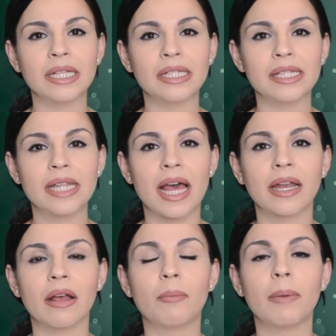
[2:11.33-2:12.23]
is
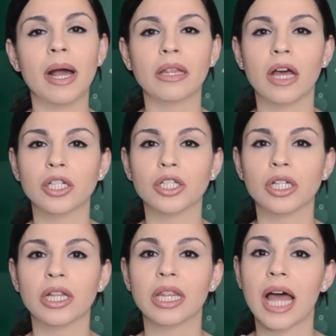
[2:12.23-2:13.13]
that a
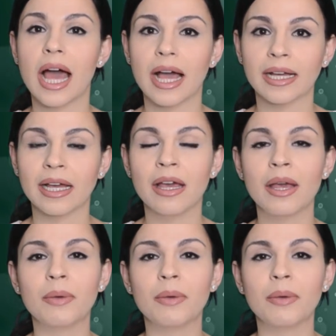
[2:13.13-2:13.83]
biological lag